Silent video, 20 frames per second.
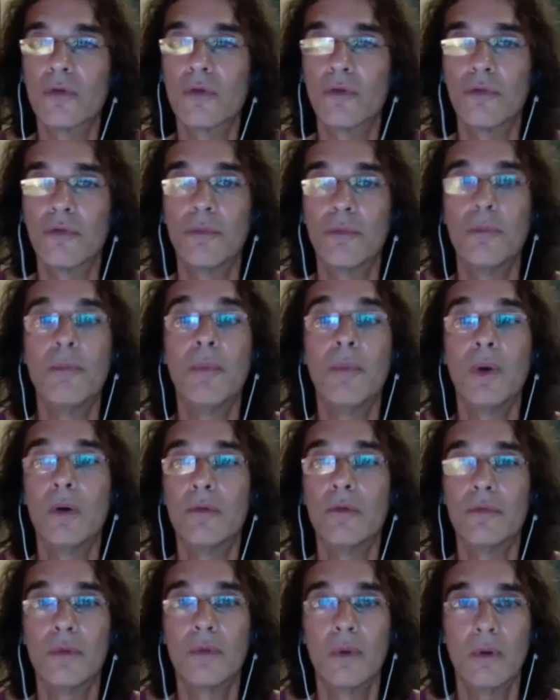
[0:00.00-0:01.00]

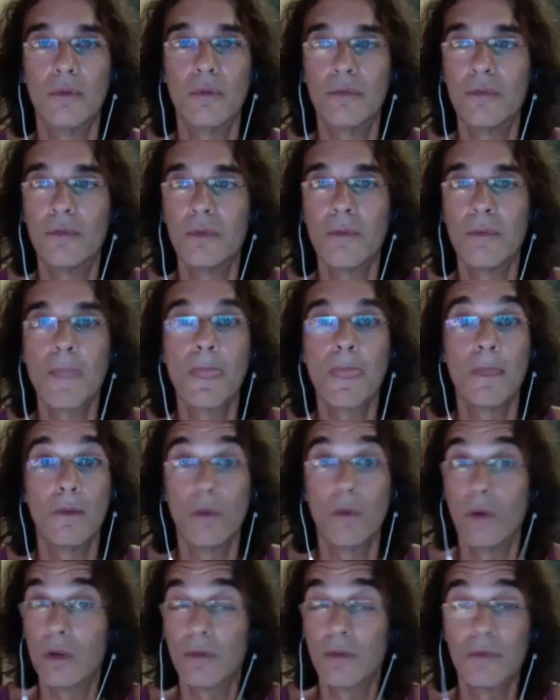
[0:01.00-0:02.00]
of
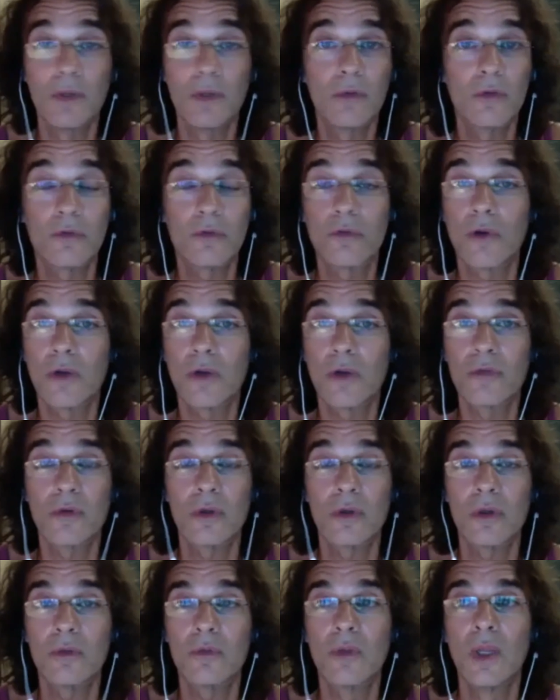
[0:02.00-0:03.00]
all of these
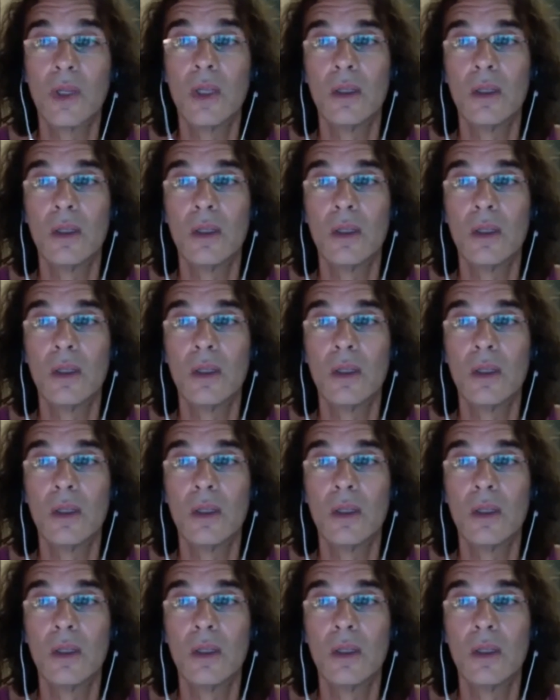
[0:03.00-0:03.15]
atrocities.